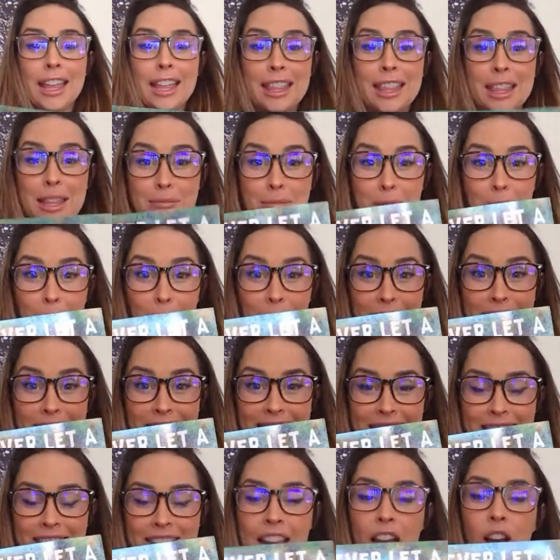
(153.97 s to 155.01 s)
the book.
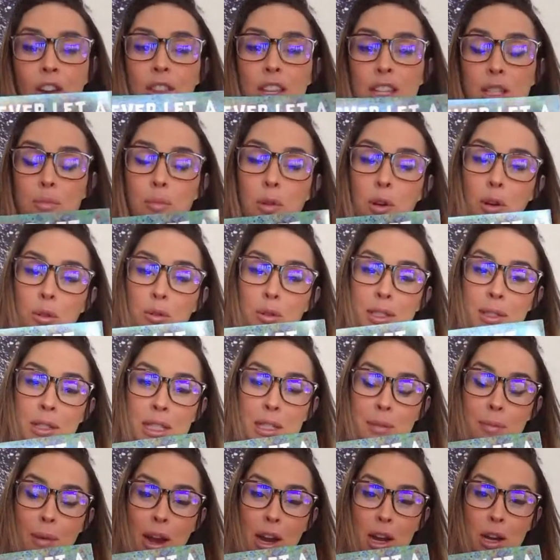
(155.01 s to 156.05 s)
Now, this book was
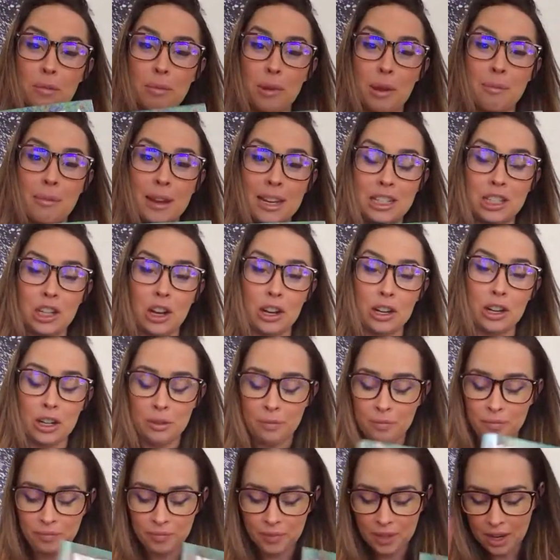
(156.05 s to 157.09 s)
inspired by my
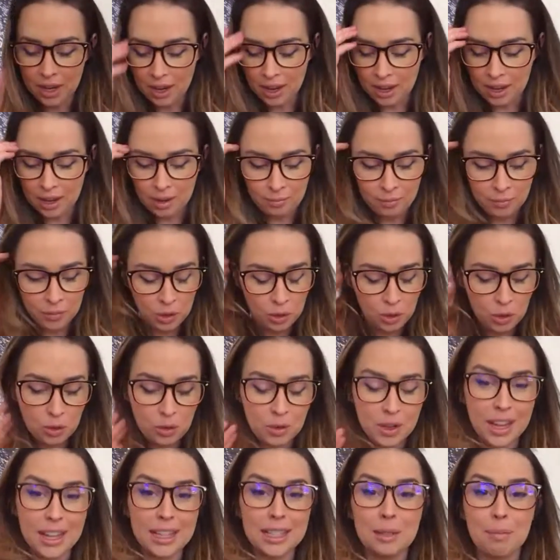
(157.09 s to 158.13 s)
daughter, who
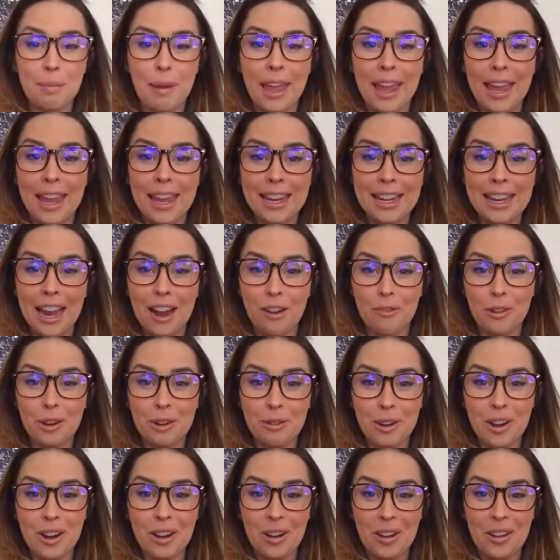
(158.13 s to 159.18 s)
gets paint
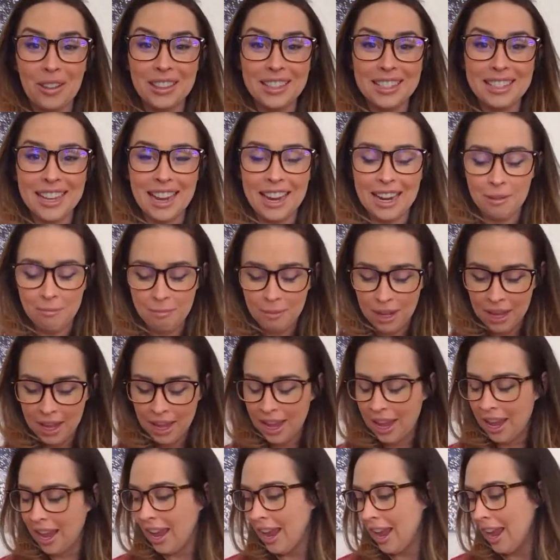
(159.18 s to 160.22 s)
everywhere all the time.
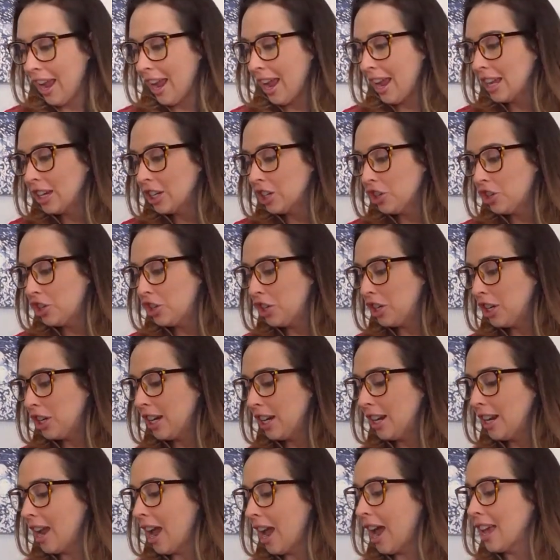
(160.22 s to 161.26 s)
And
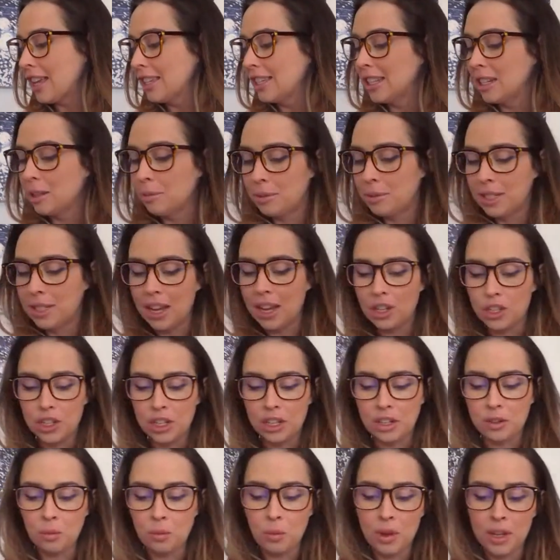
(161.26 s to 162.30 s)
she has an
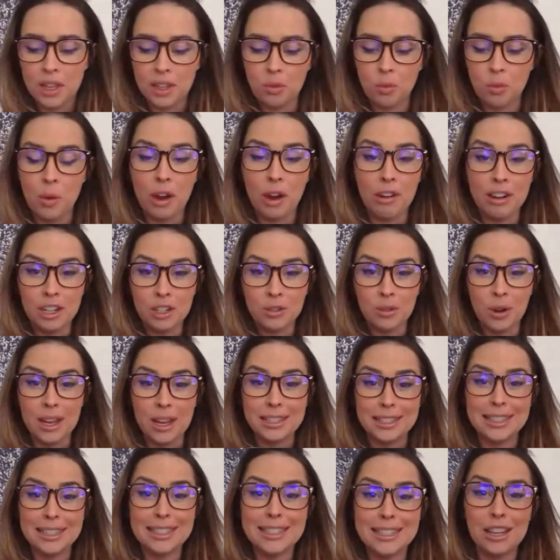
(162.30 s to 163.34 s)
obsession with wearing
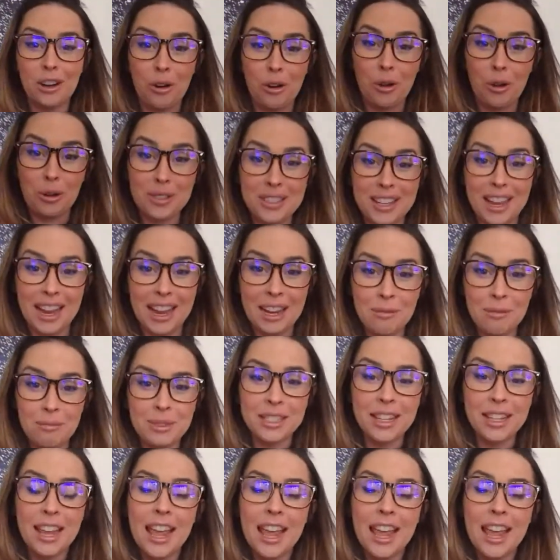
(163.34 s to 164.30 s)
dresses at all times.